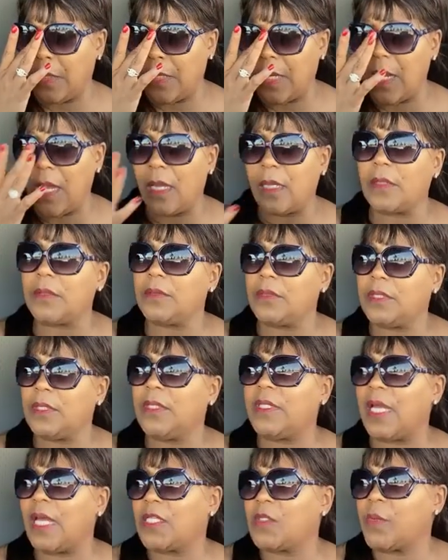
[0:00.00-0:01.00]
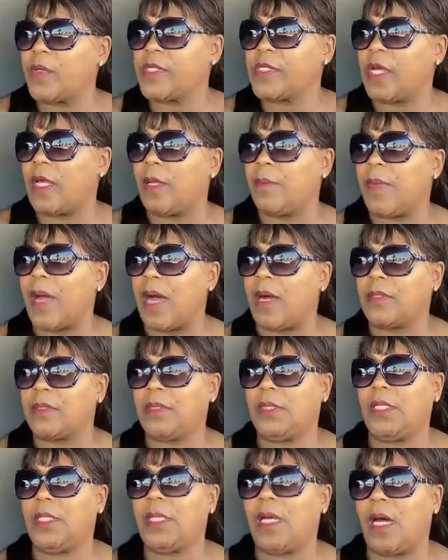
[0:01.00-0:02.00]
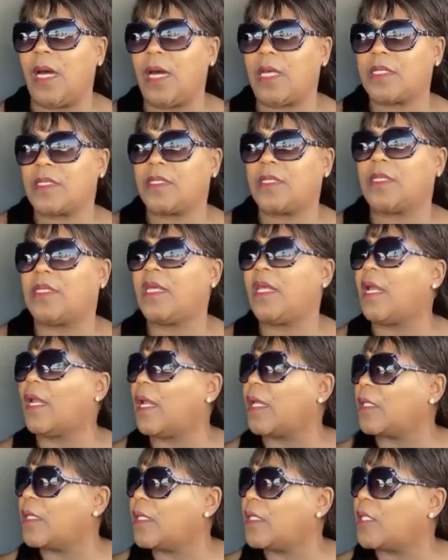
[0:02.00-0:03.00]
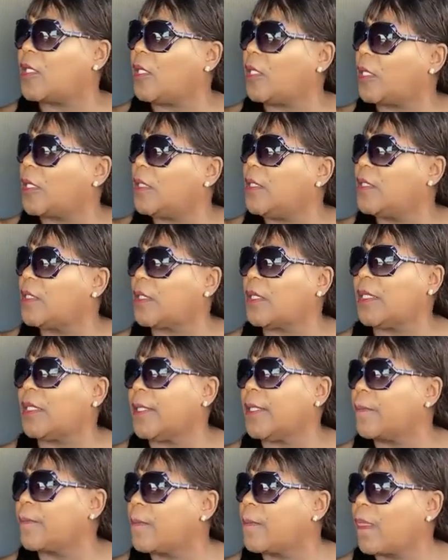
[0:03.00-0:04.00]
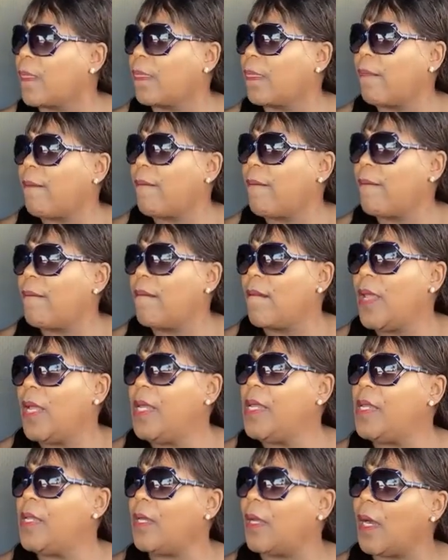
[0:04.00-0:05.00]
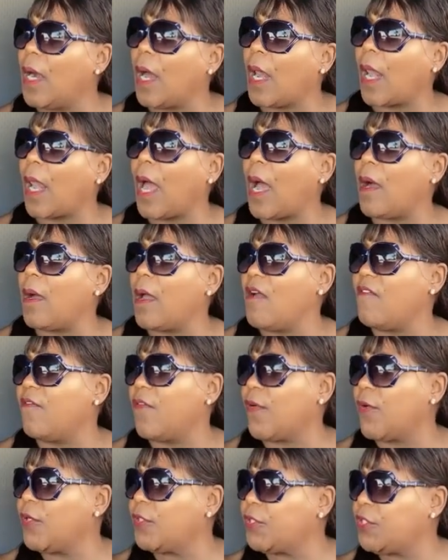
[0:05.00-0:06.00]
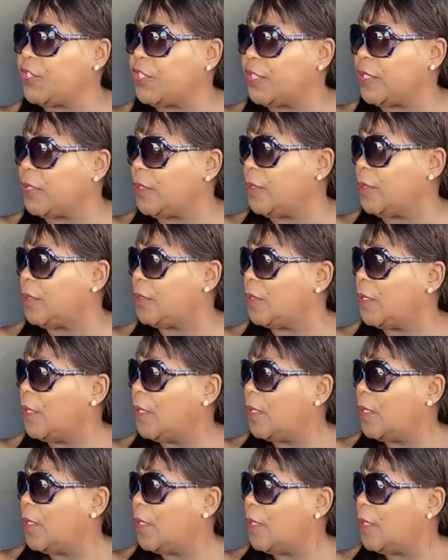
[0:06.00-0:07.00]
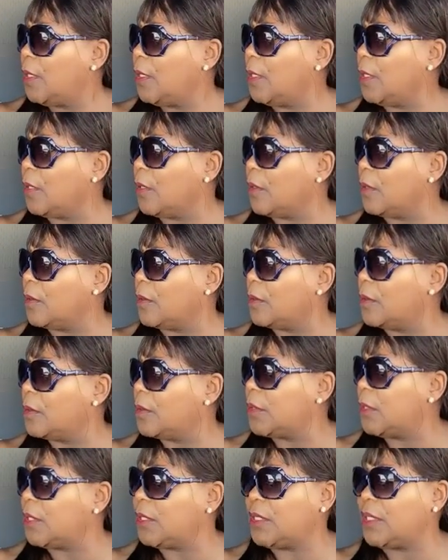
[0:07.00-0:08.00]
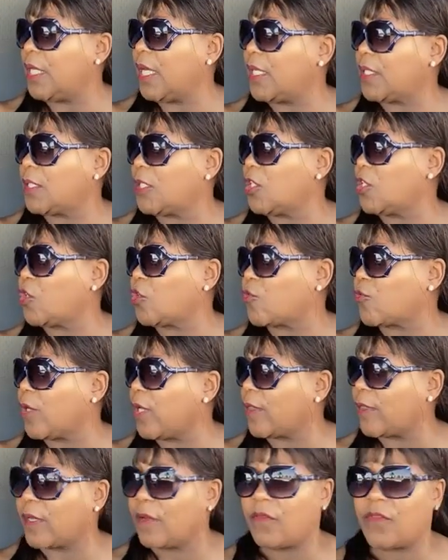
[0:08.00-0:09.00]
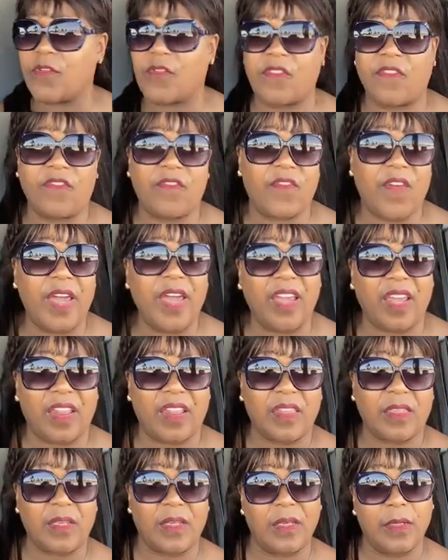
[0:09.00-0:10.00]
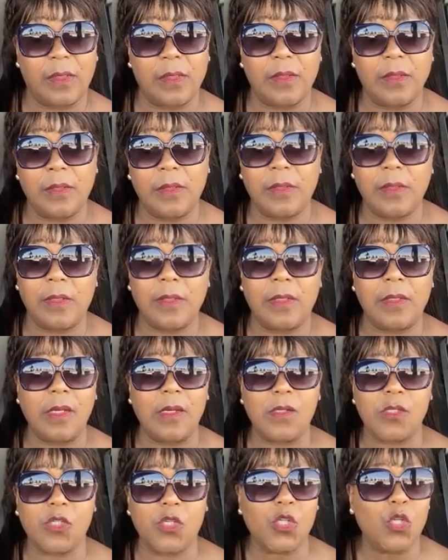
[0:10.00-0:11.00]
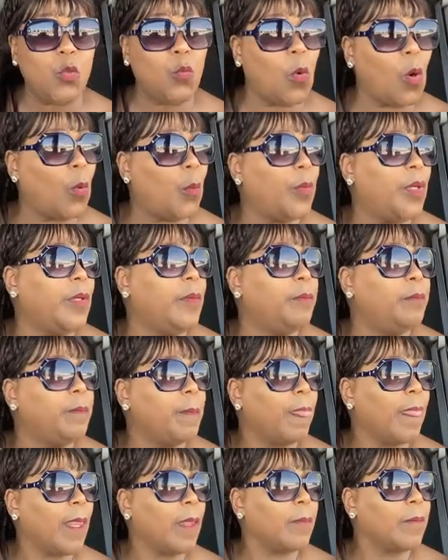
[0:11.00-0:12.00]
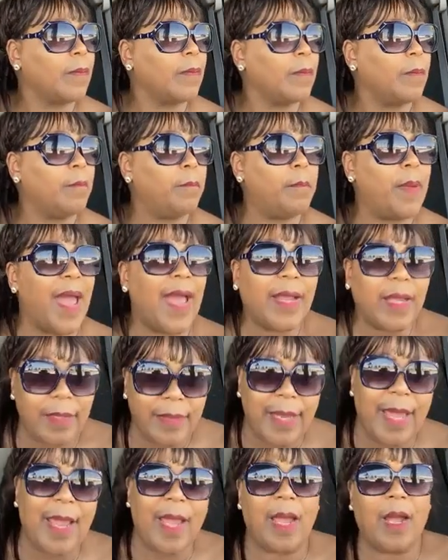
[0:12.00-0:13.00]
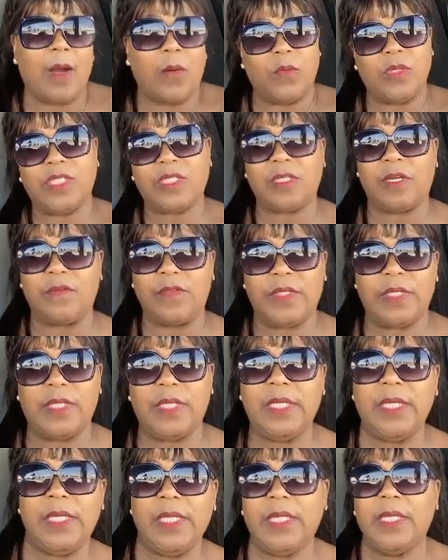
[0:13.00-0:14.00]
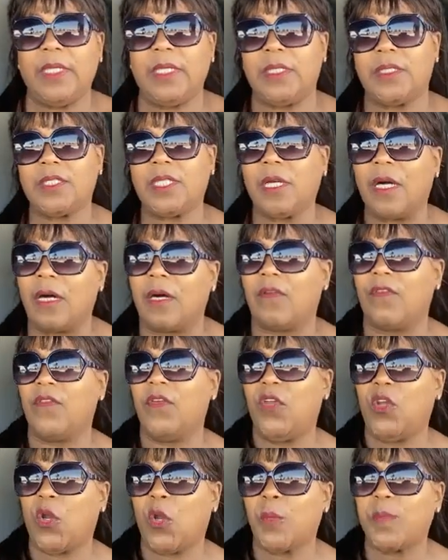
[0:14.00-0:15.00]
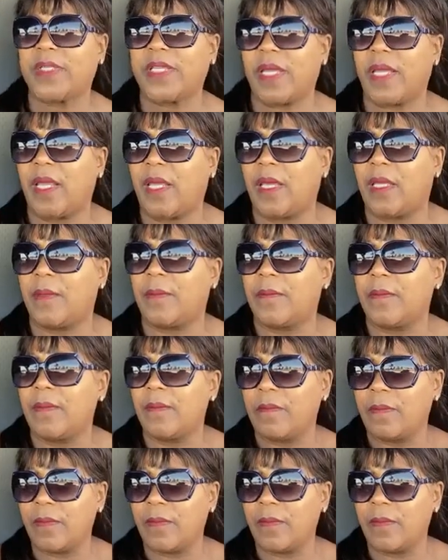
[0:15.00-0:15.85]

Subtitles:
Yeah, that's what it's all about. See, God said it like this, Cricket. You said he allow adversities, you know, to test the strength of your faith. You know, so you won't be backing down when stuff get heated and tough. You know what I'm saying?